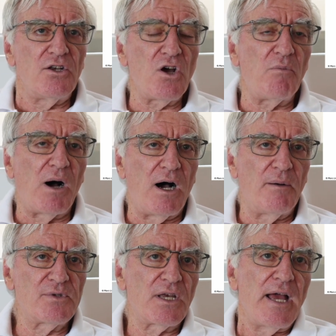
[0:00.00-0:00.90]
no
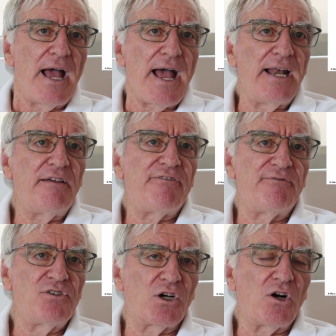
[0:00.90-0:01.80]
bombs, and he
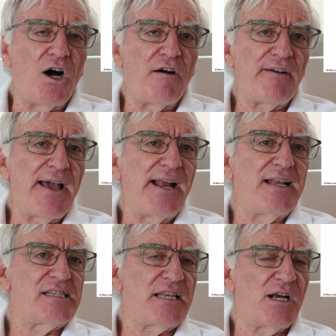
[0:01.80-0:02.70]
took off, and
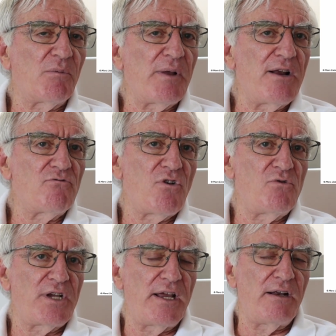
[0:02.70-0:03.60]
as the airplane
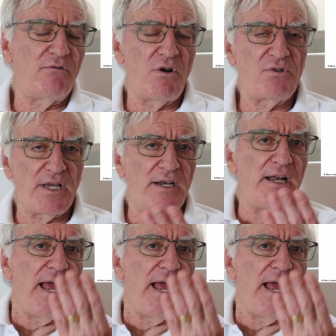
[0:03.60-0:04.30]
rotated